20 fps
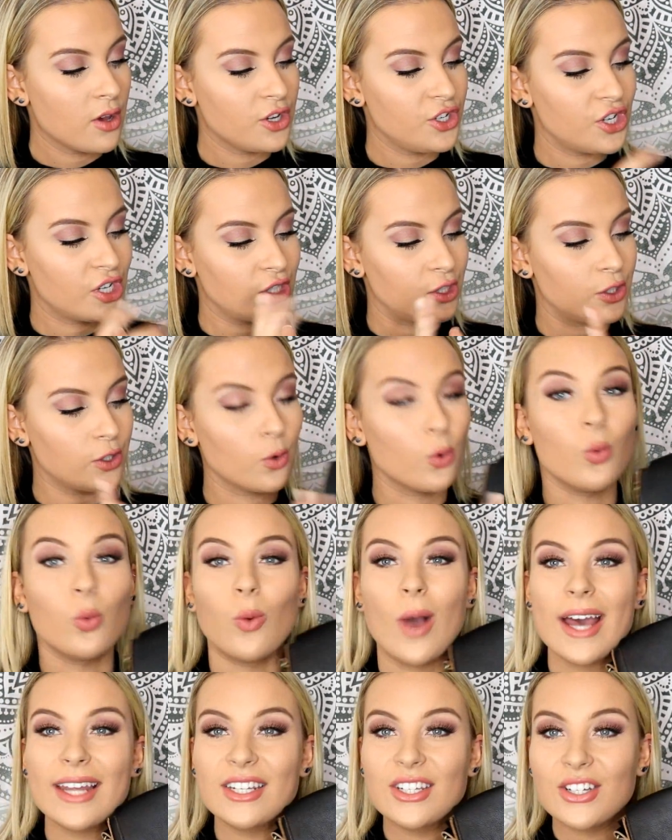just
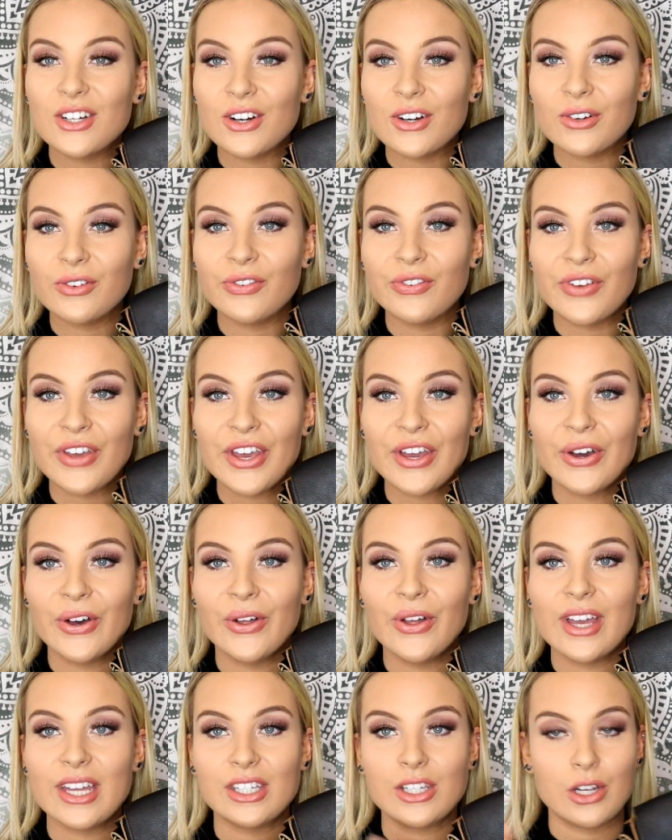Western
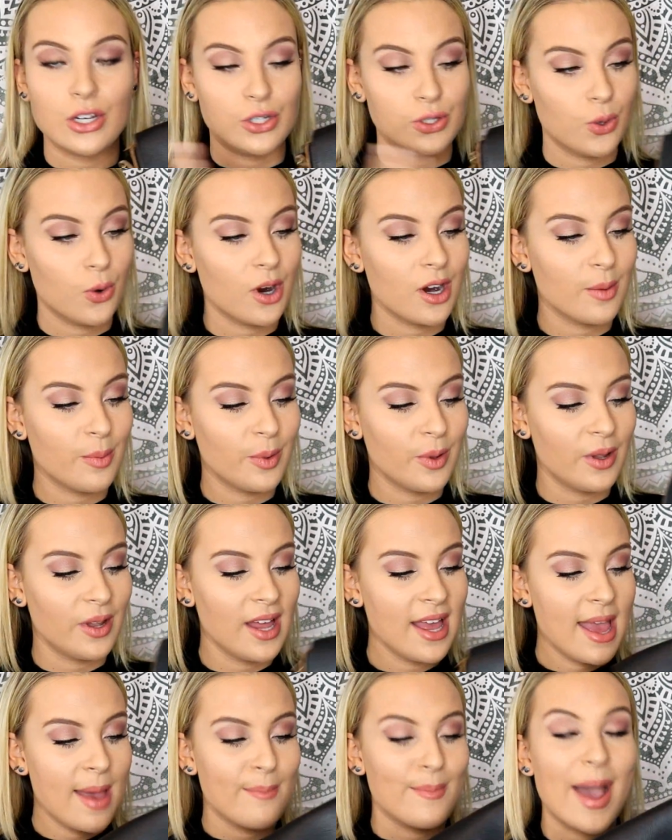feel. It's adorable.